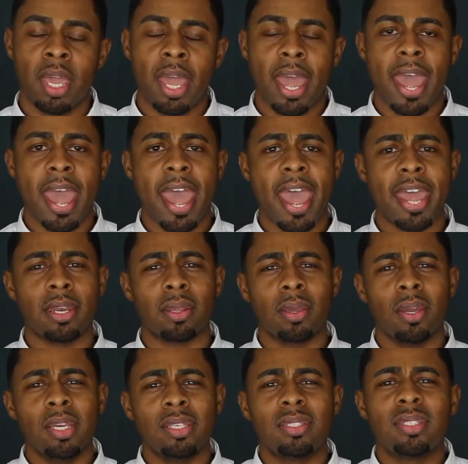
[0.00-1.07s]
And
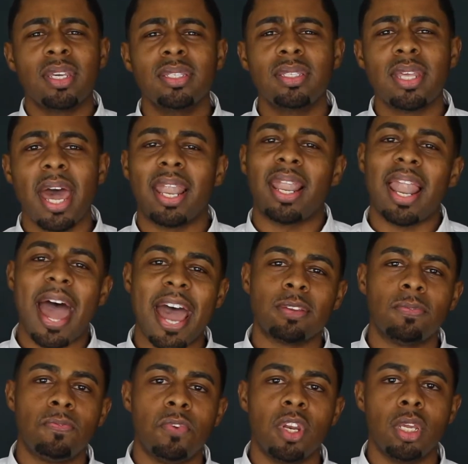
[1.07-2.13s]
since that last
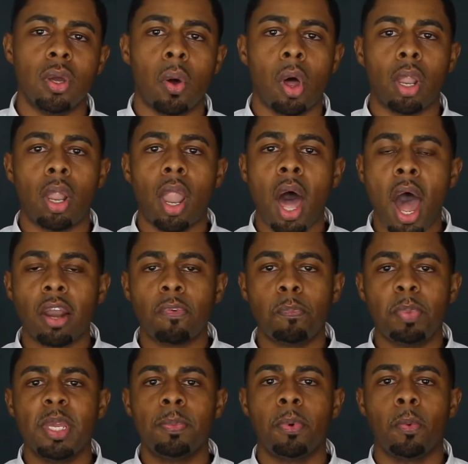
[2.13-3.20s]
video, a lot of
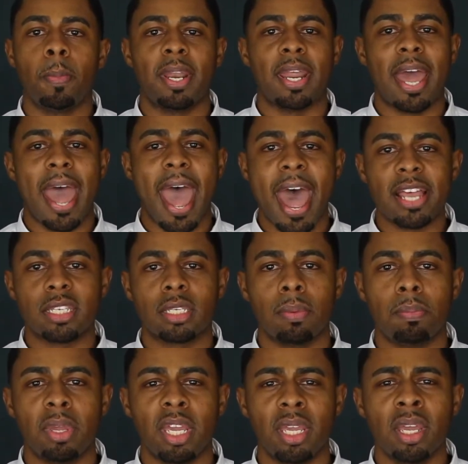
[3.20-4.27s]
people have been asking
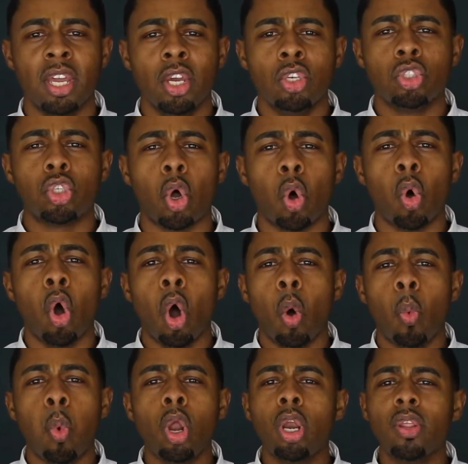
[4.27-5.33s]
me, so
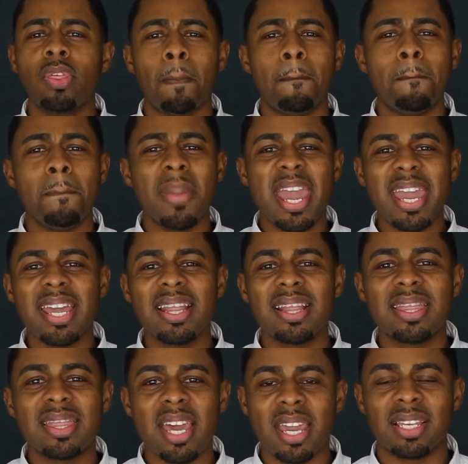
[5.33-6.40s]
what are the main
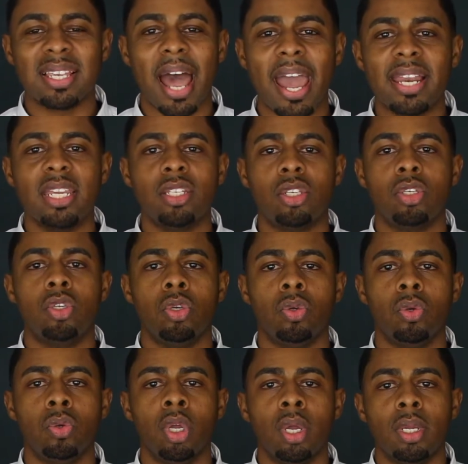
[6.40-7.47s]
things I need to
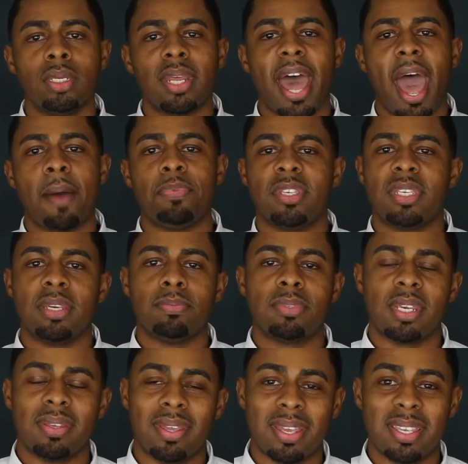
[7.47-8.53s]
do to have the
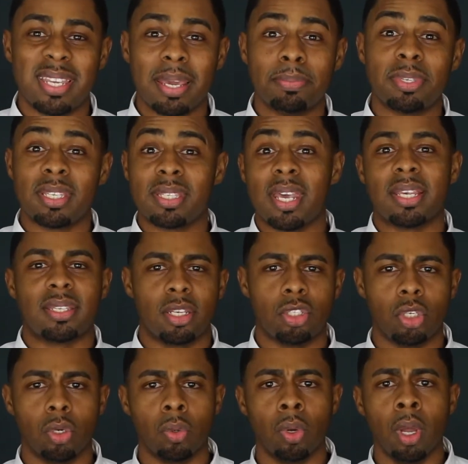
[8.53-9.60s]
same success as
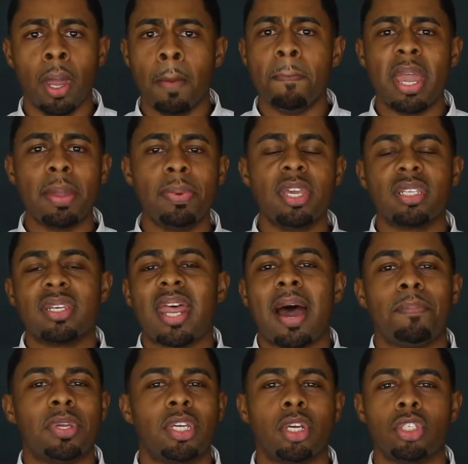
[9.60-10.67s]
you? Maybe it's not
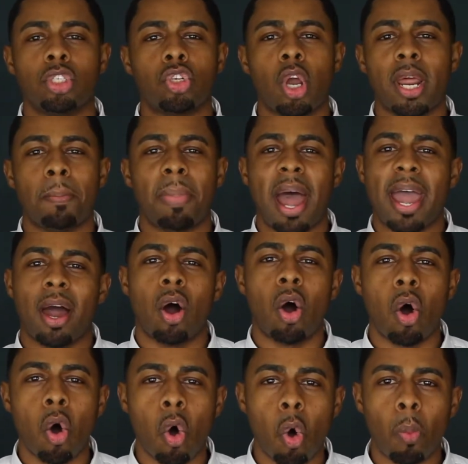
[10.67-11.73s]
because you're trying to buy a
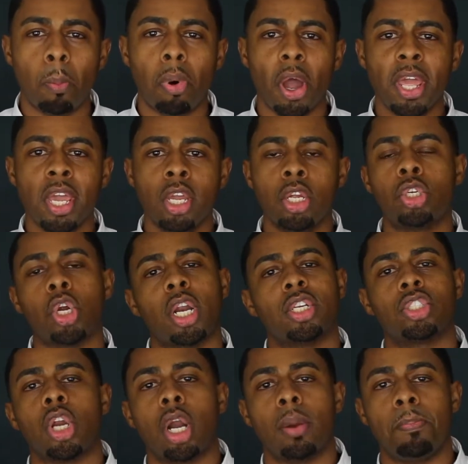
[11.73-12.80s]
home, but you're trying to
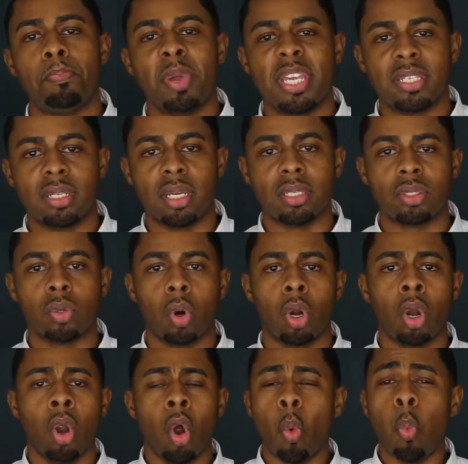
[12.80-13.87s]
start a business or
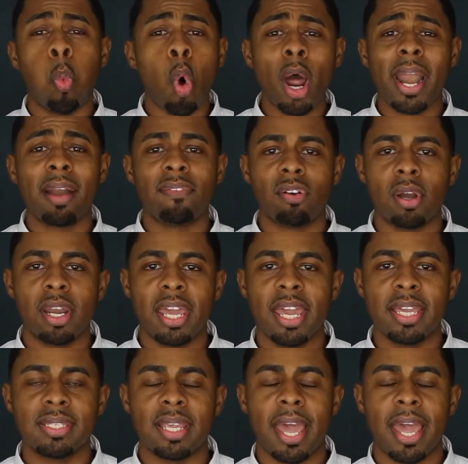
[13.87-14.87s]
whatever it is.